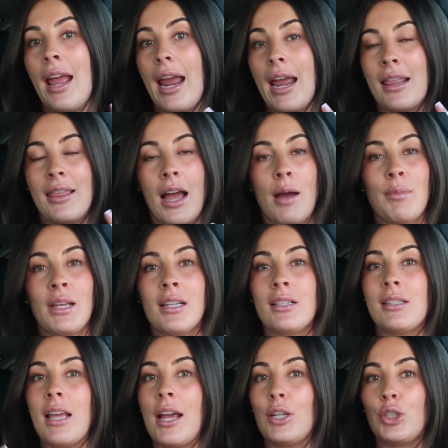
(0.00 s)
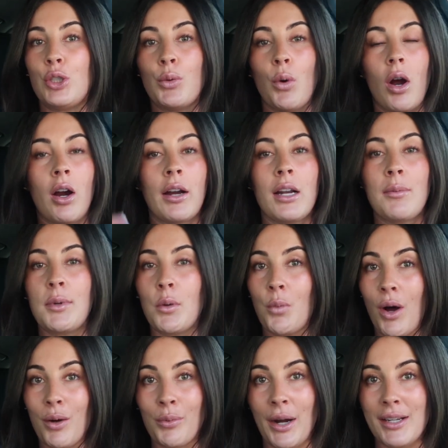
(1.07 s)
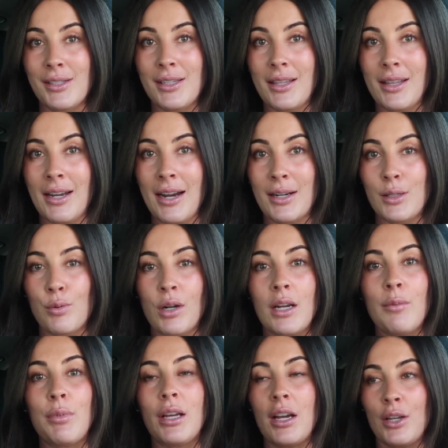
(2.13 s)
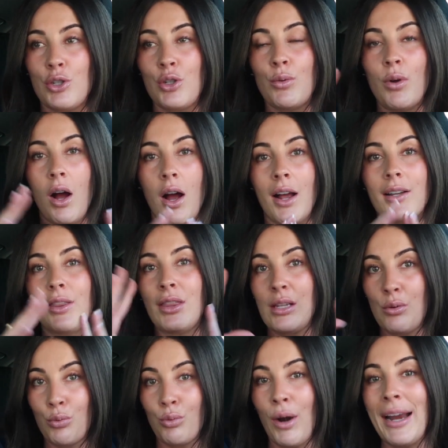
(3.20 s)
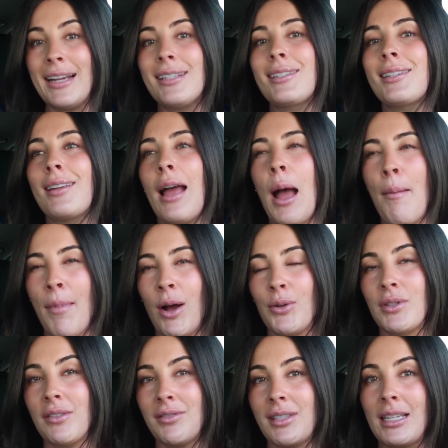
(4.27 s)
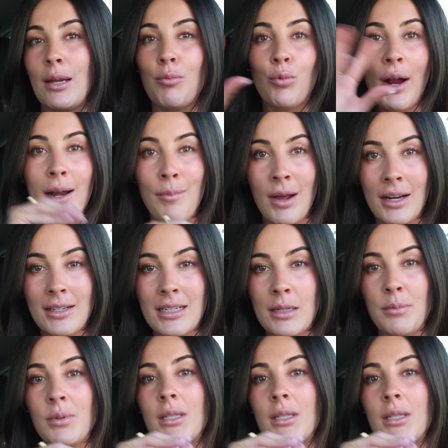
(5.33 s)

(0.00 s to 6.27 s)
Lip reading: And that means that you are gonna be well rested the next morning because you got the right amounts of sleep, right amount of deep